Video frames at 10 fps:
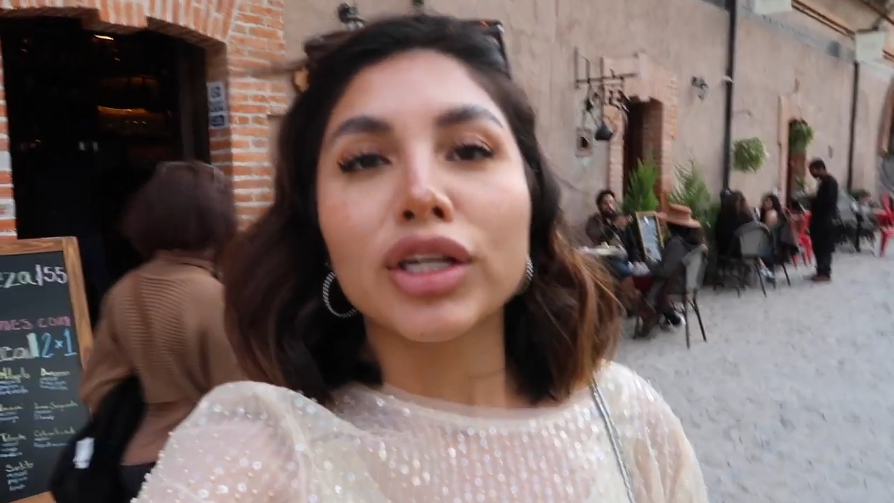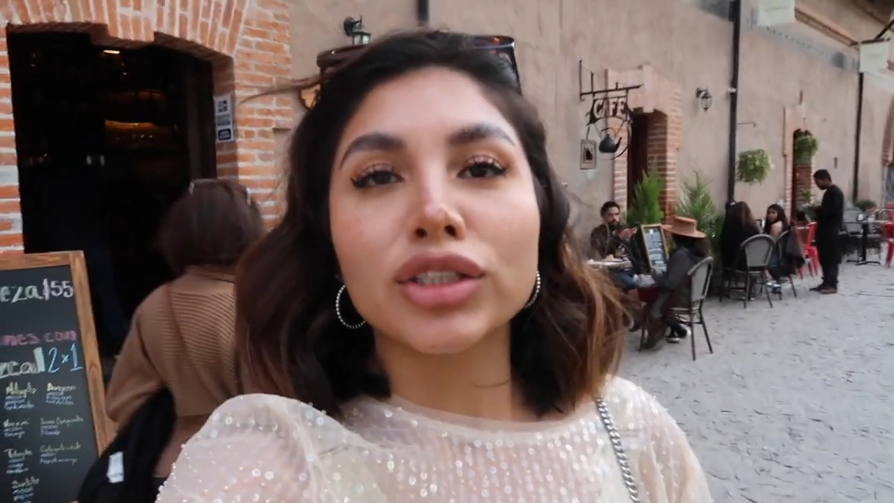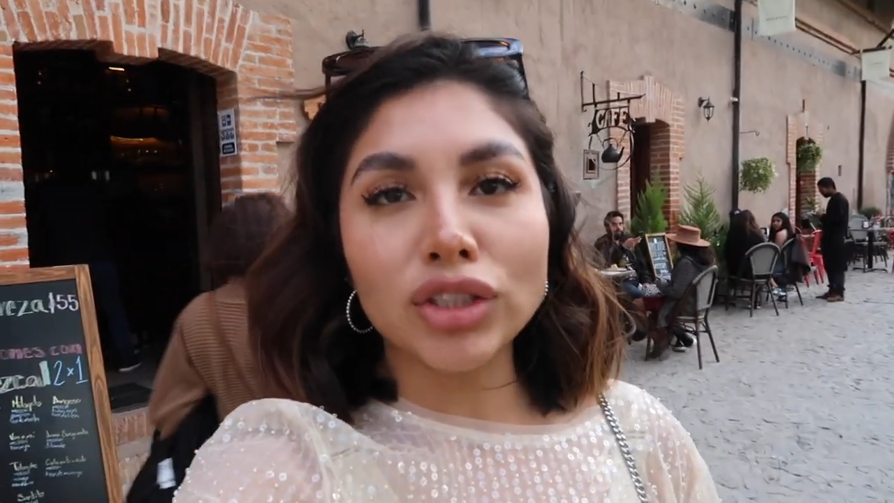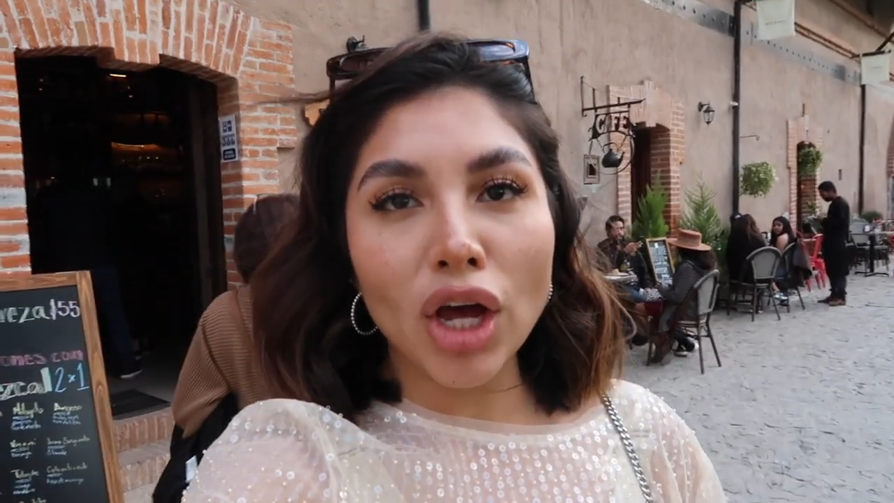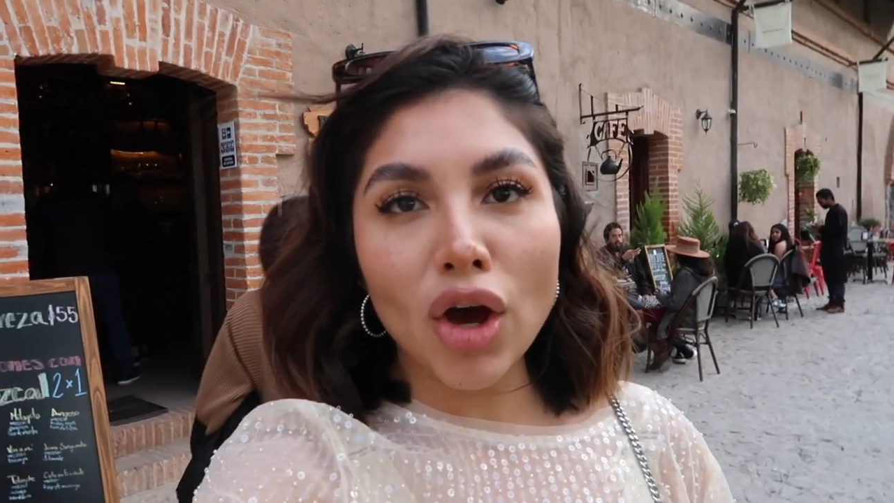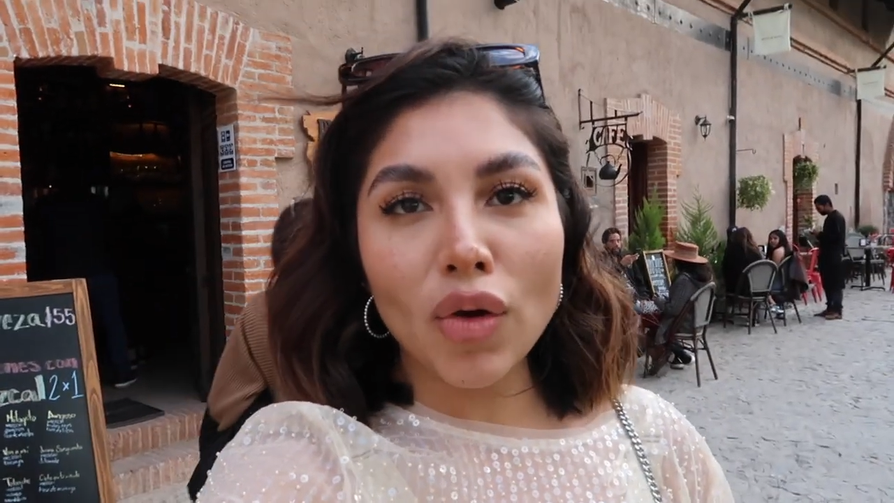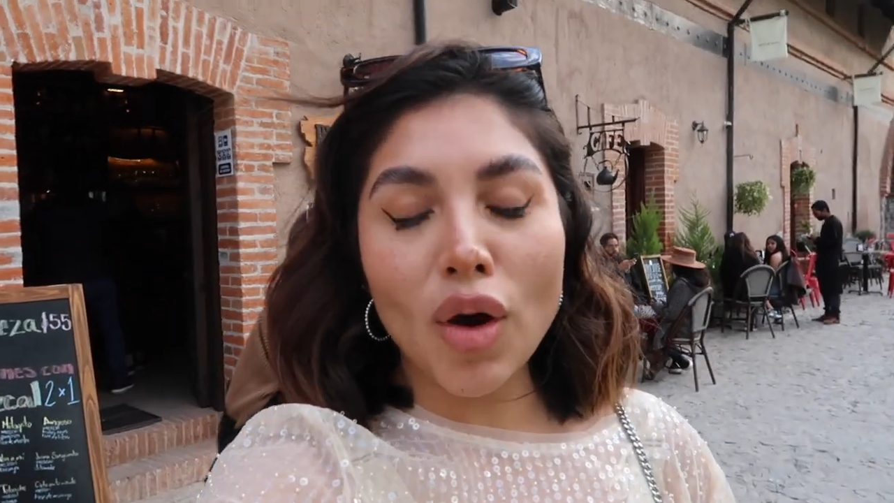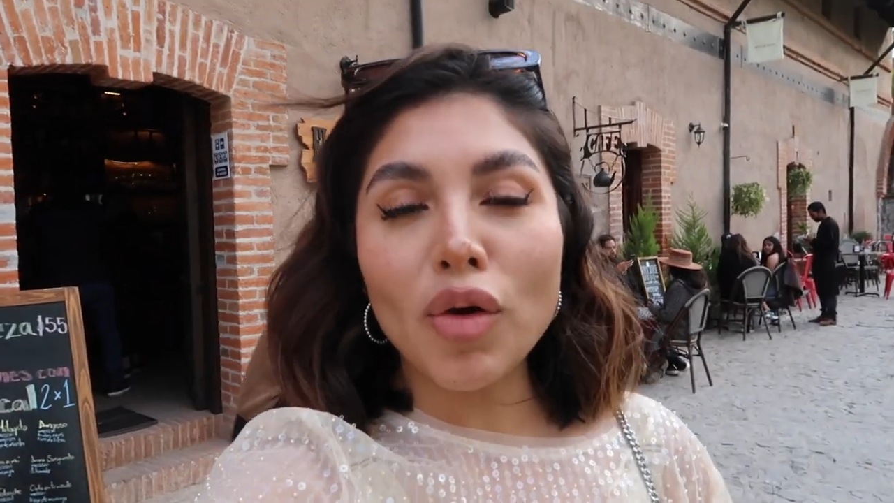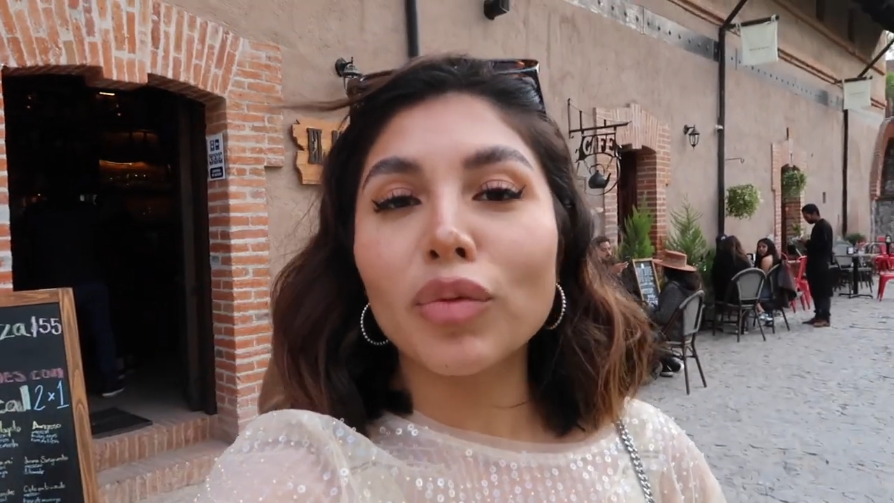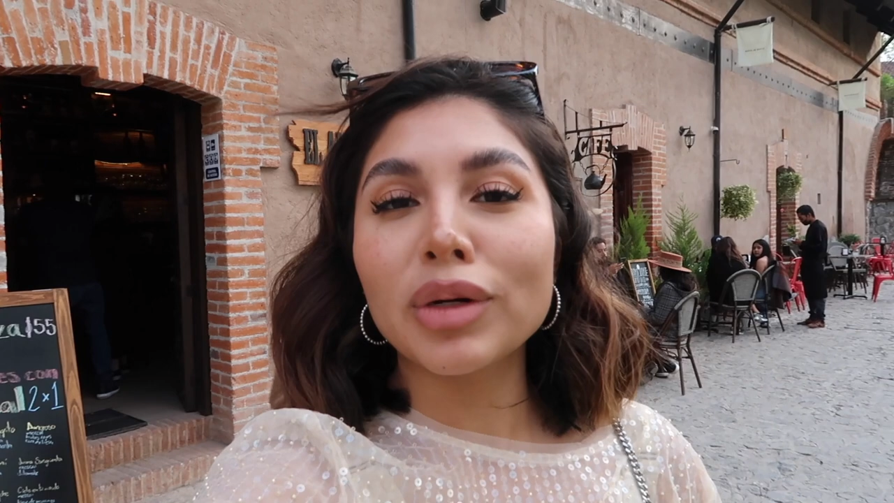
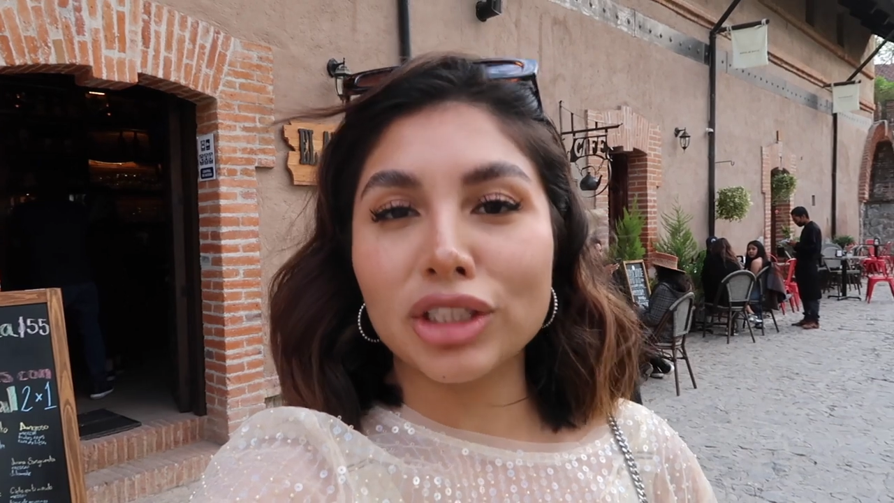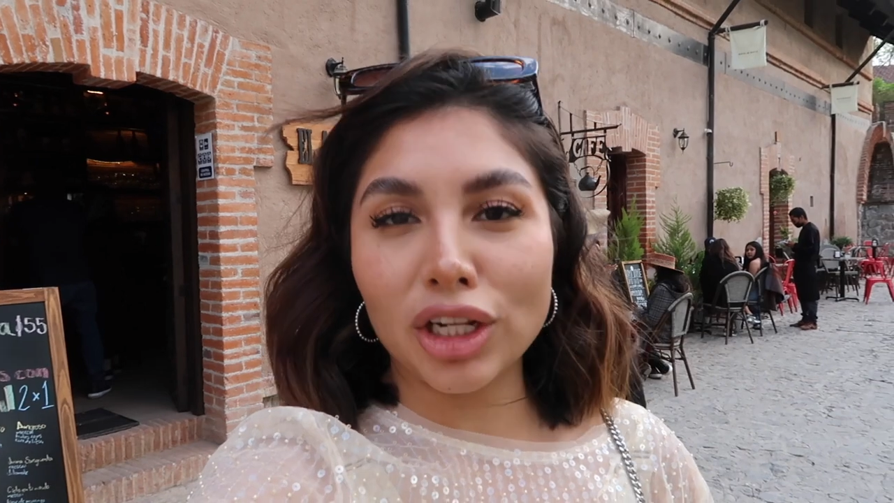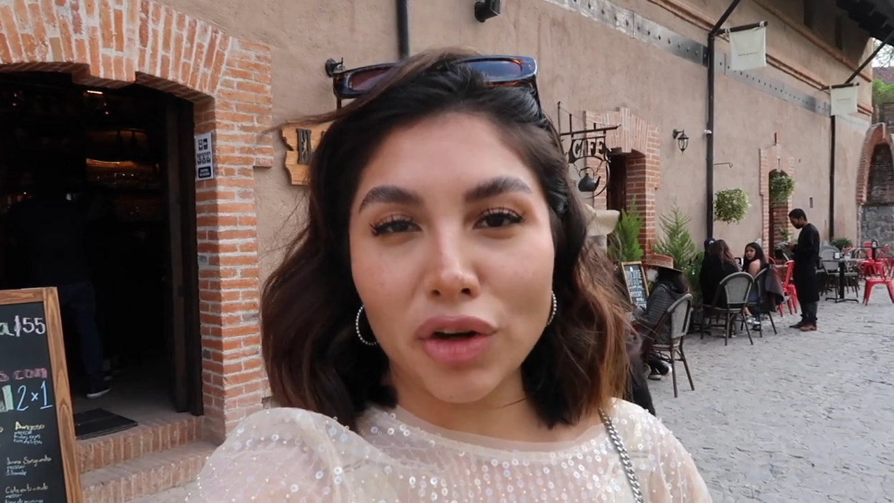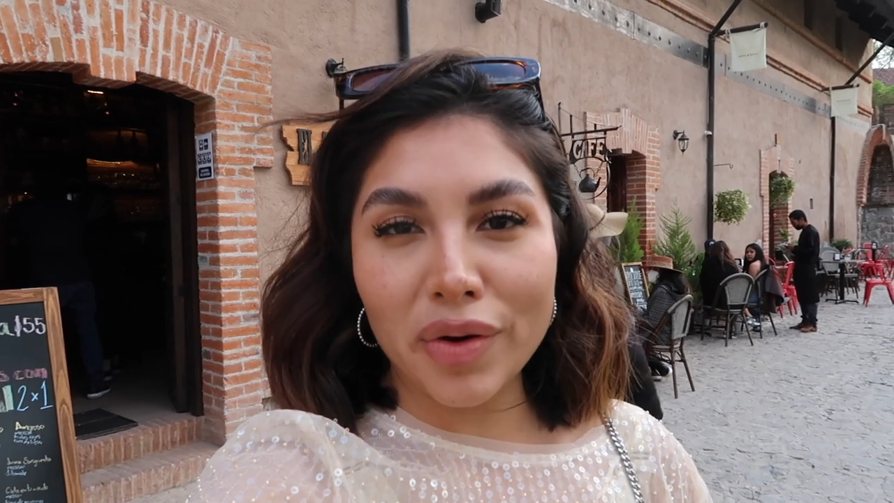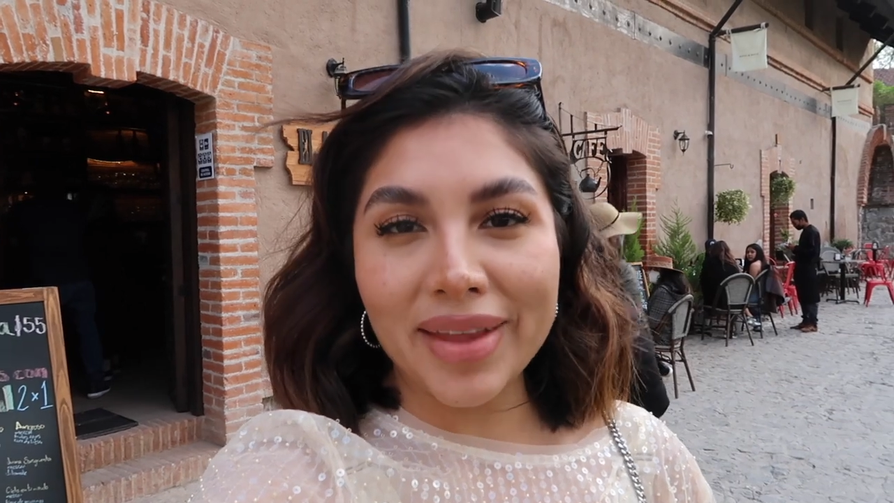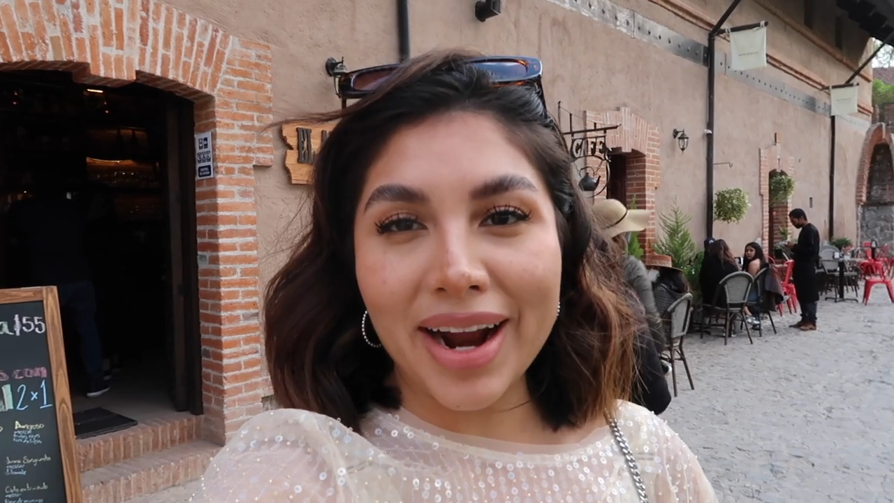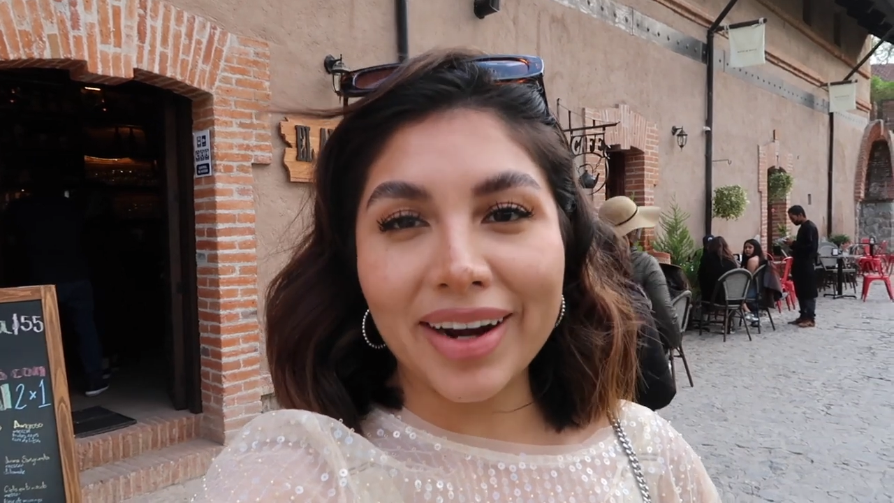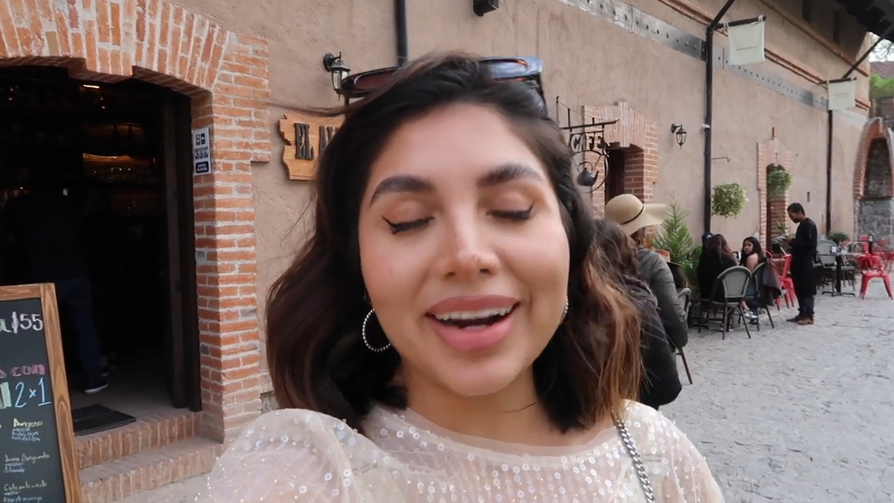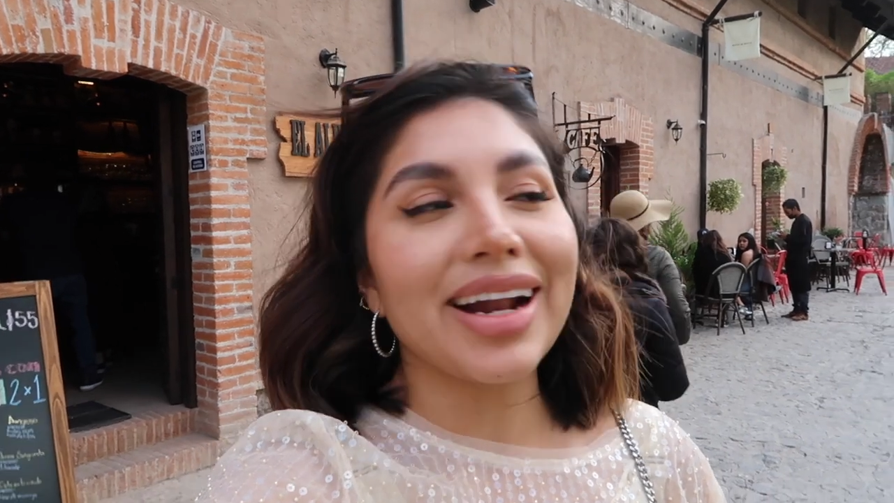So, we shall go in there